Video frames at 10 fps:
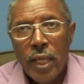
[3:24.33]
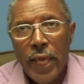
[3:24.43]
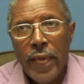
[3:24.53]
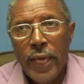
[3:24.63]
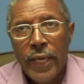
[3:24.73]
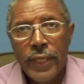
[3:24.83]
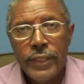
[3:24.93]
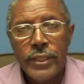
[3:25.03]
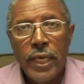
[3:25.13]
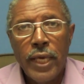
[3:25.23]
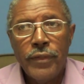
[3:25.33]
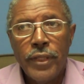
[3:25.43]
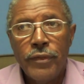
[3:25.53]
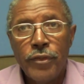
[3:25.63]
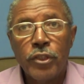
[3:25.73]
and
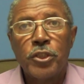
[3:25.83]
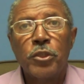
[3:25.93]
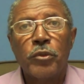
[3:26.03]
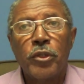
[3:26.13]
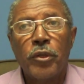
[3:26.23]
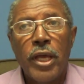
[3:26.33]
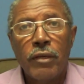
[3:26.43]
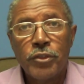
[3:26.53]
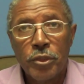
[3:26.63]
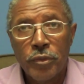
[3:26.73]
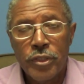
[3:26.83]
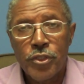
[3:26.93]
then their children are going to have children.